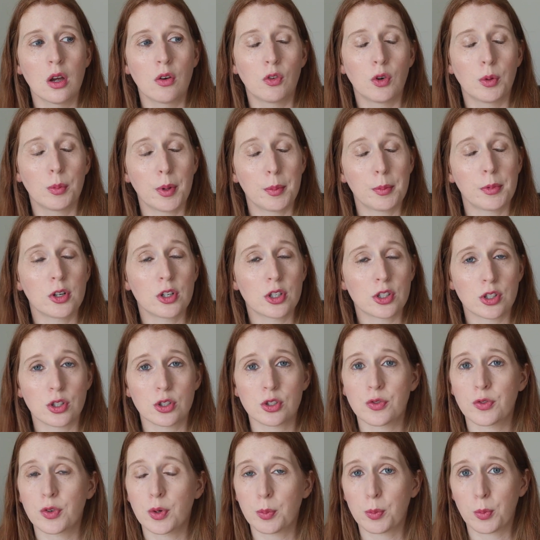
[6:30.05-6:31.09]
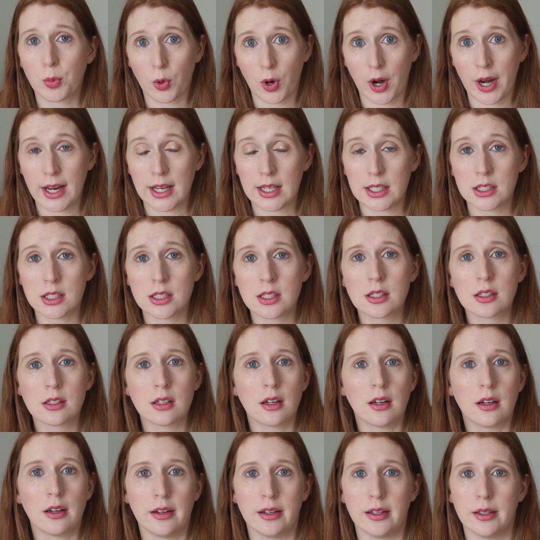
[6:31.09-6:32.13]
Remember to search for brands.